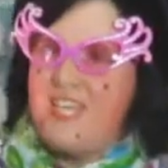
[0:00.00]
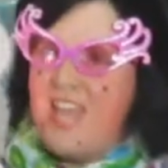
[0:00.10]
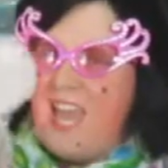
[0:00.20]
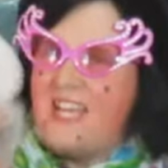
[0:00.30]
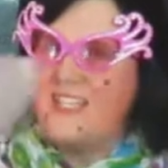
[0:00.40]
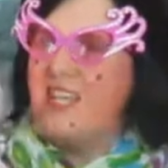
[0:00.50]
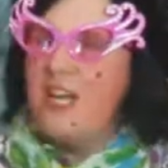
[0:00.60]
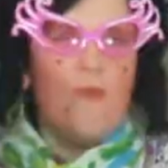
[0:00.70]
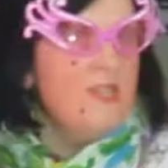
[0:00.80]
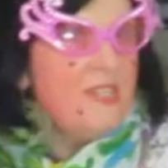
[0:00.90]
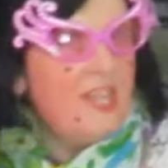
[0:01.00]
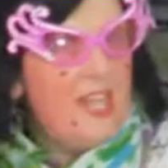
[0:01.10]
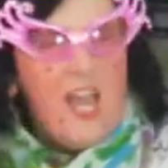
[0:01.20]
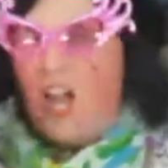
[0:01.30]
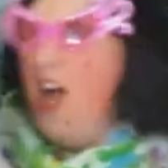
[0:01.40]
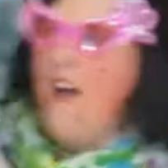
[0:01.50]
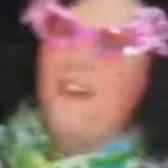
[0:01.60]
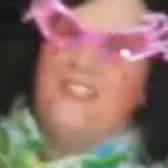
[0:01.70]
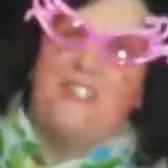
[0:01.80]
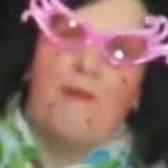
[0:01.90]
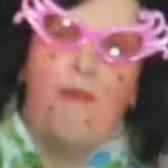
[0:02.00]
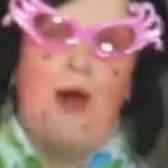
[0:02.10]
Yes, what's that? Oh, it's